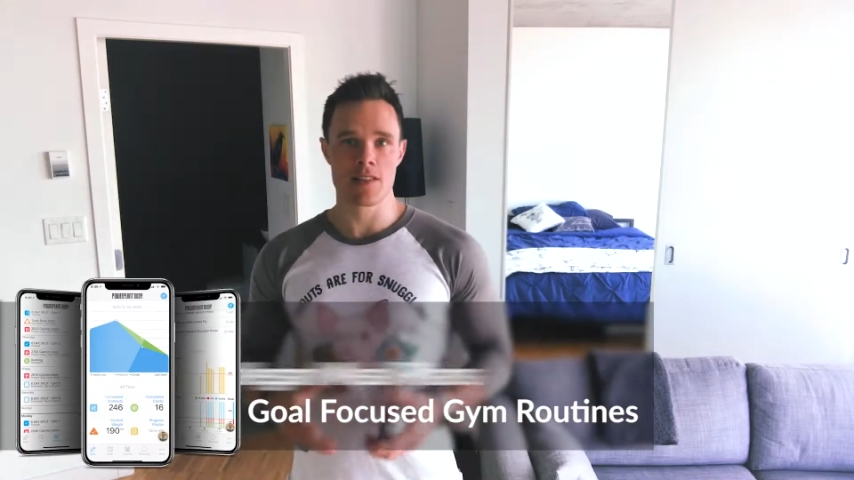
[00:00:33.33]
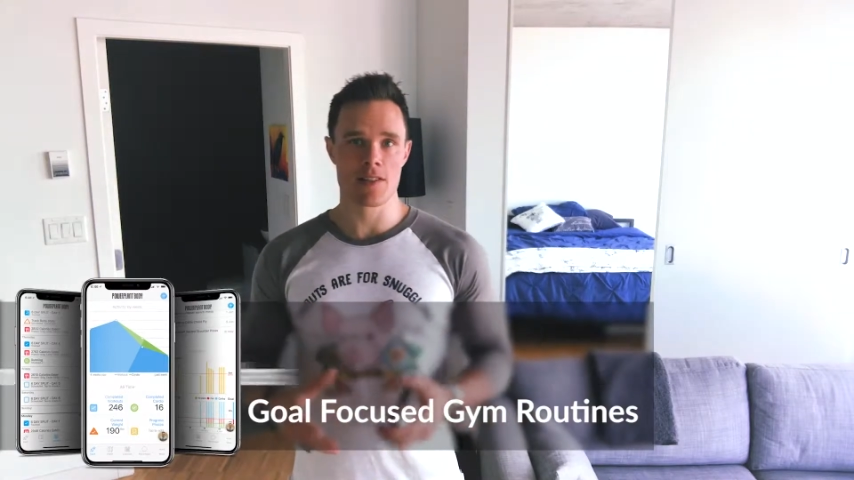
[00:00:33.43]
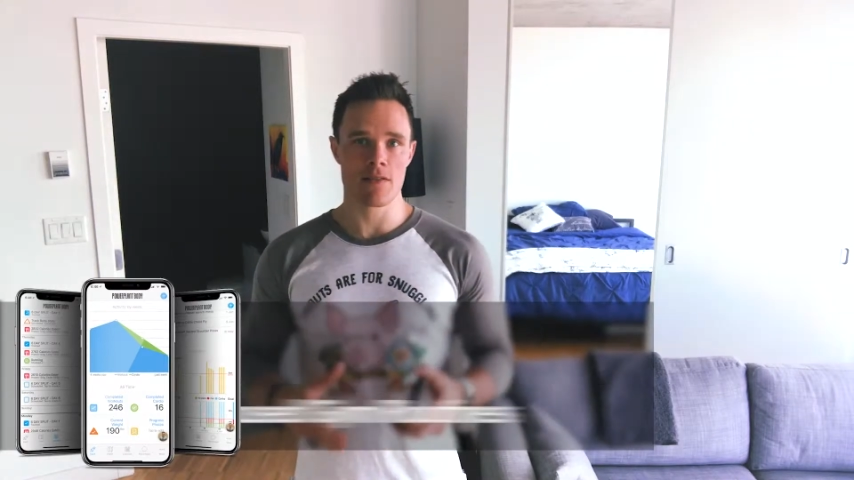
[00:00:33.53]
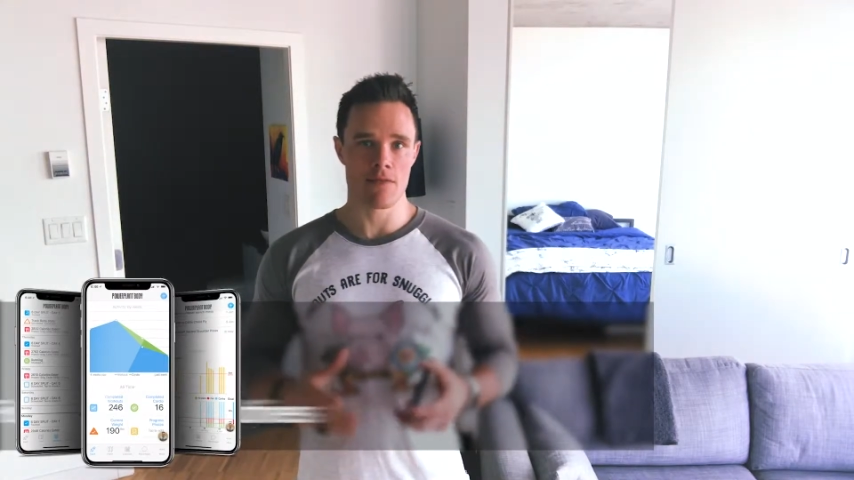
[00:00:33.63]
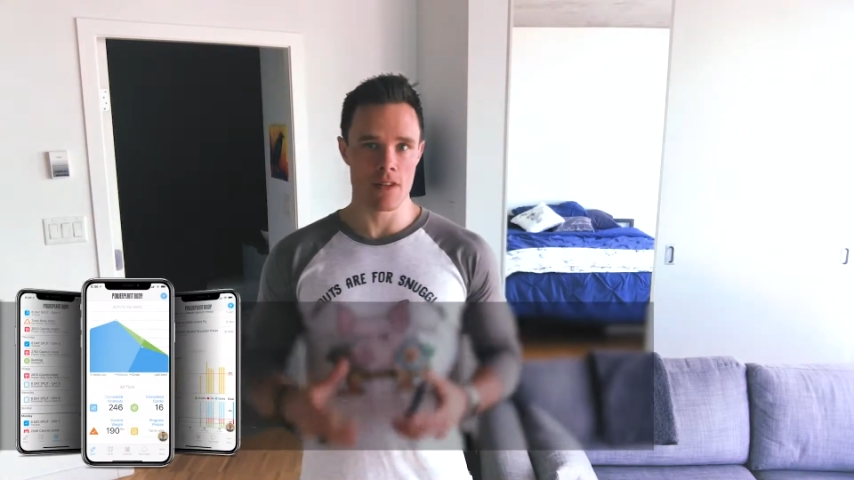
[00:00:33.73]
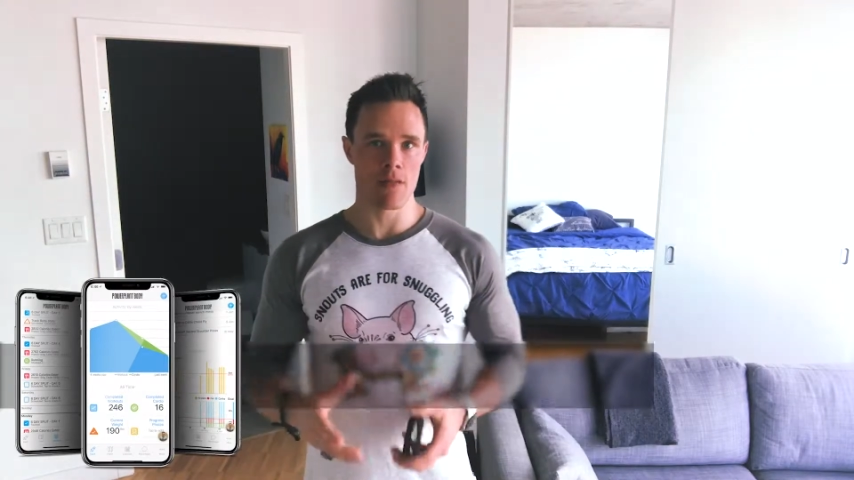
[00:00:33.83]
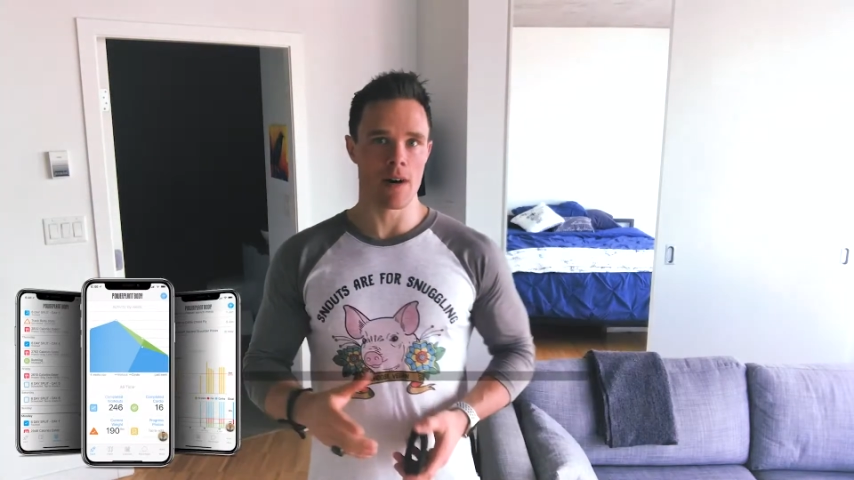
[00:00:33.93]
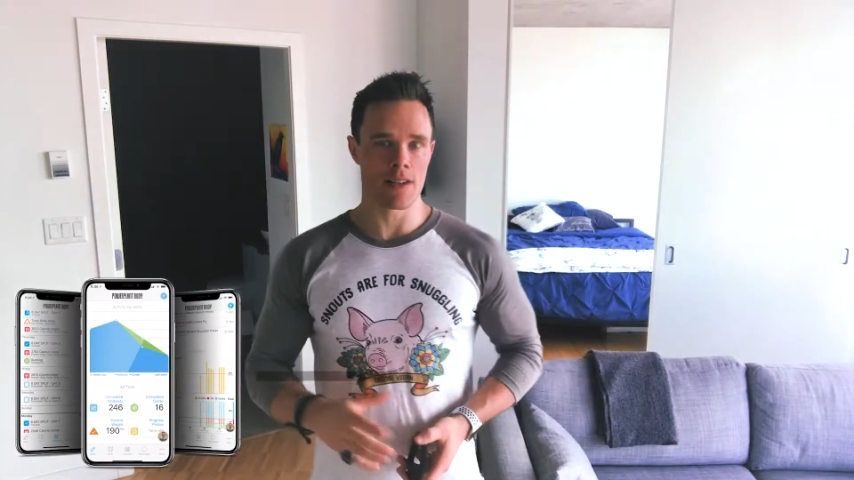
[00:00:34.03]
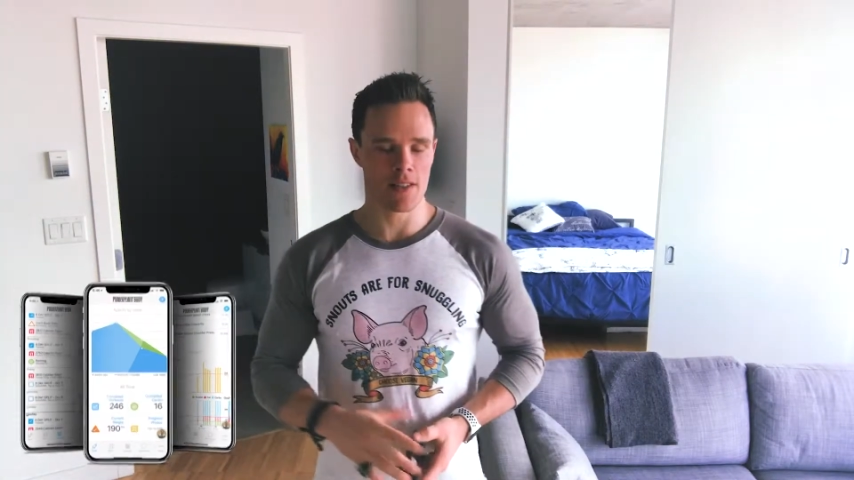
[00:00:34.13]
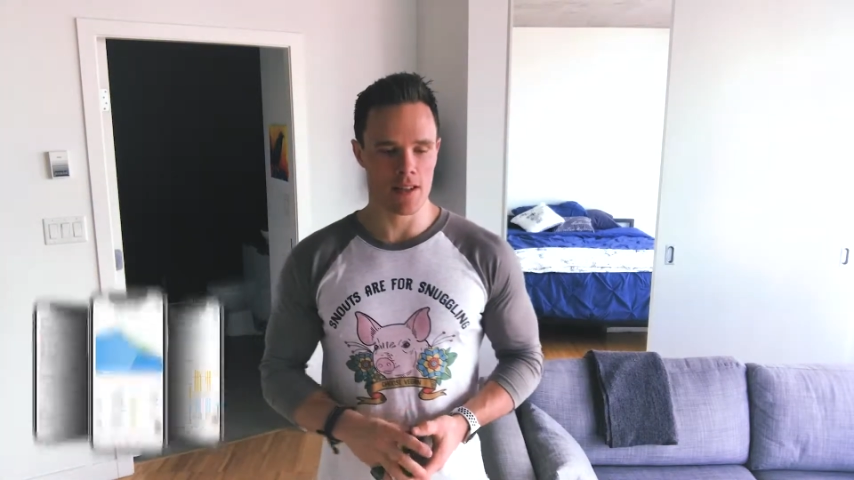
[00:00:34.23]
this video
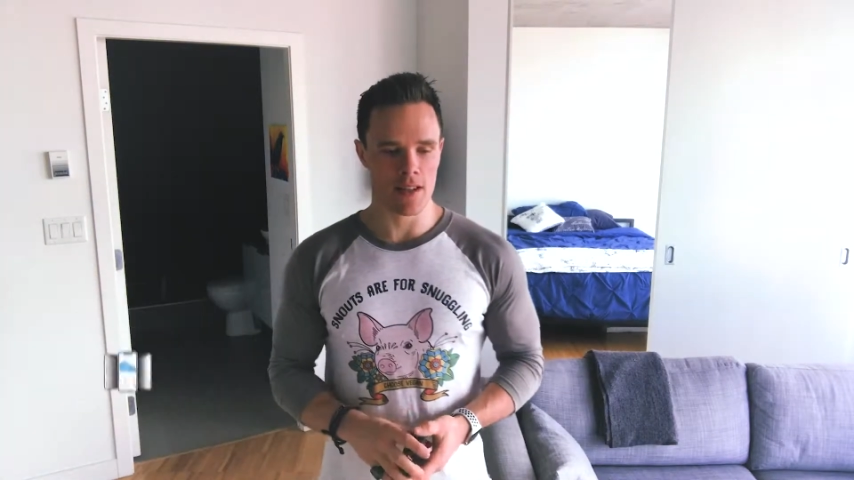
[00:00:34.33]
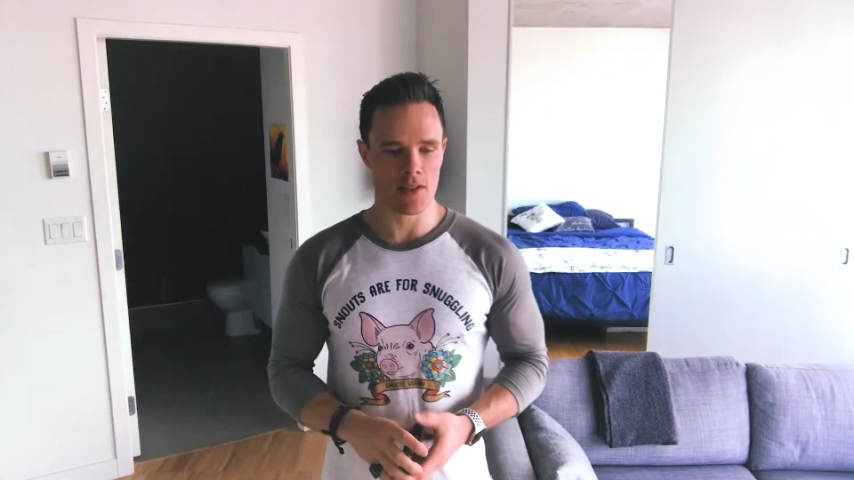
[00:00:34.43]
about today.